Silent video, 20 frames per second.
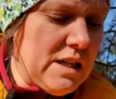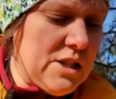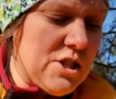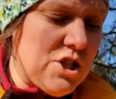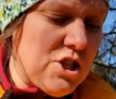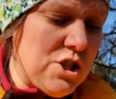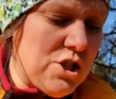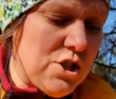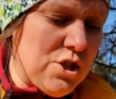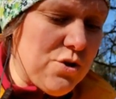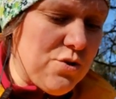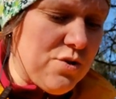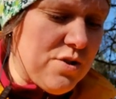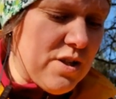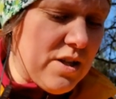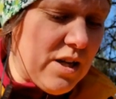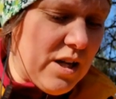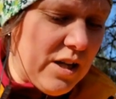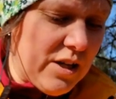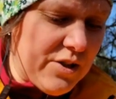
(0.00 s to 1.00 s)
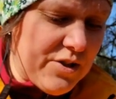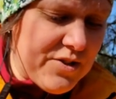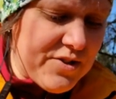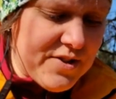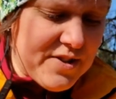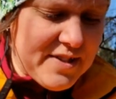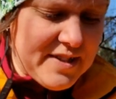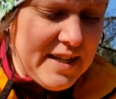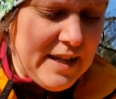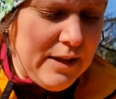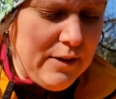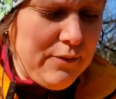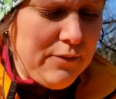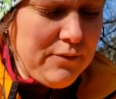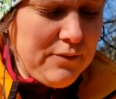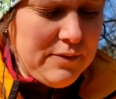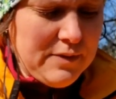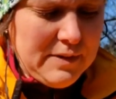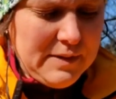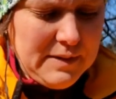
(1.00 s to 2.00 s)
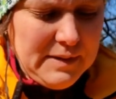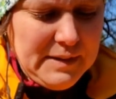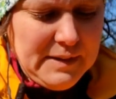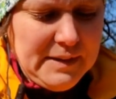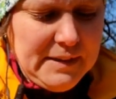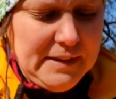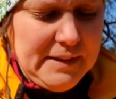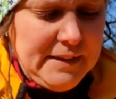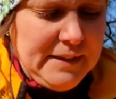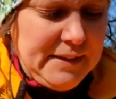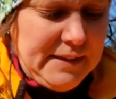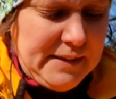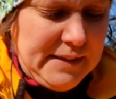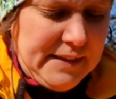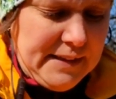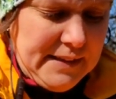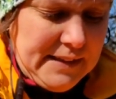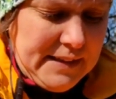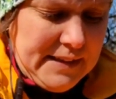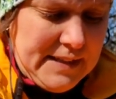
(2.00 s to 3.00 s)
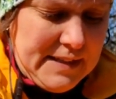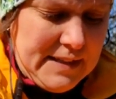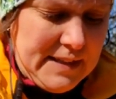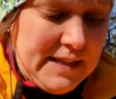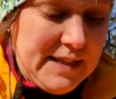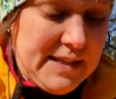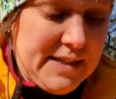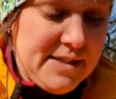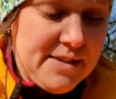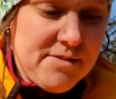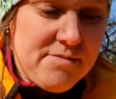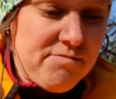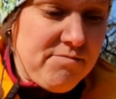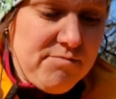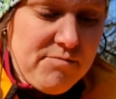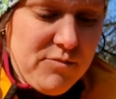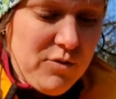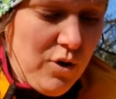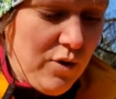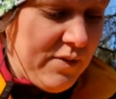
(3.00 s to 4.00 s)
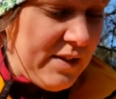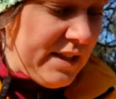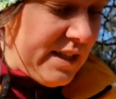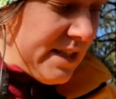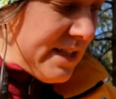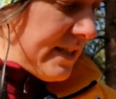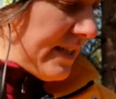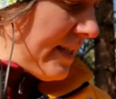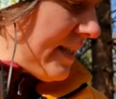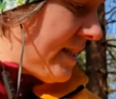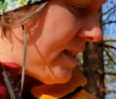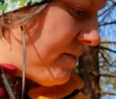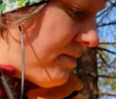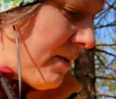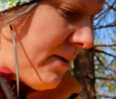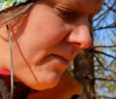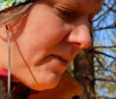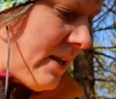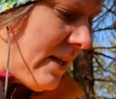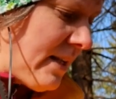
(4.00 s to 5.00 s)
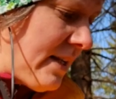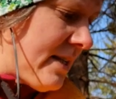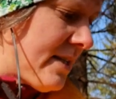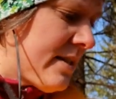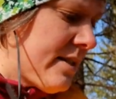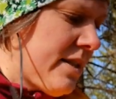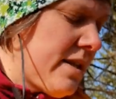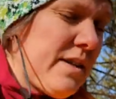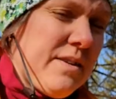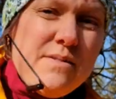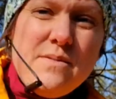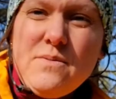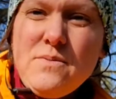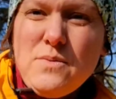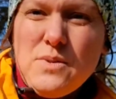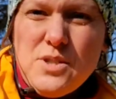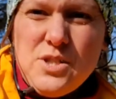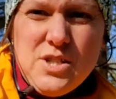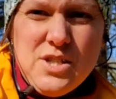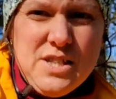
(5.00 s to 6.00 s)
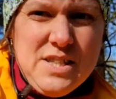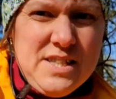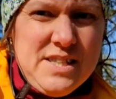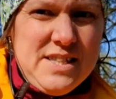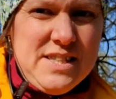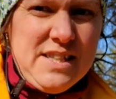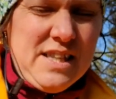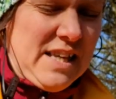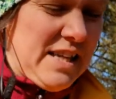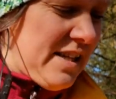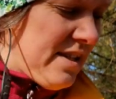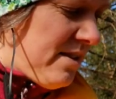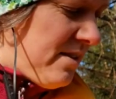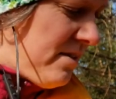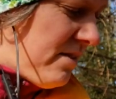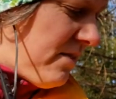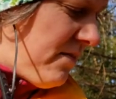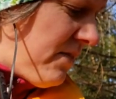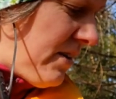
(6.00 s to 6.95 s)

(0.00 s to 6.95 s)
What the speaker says: She chose the colors herself, and it's Novita Seitsemän veljestä, which is like the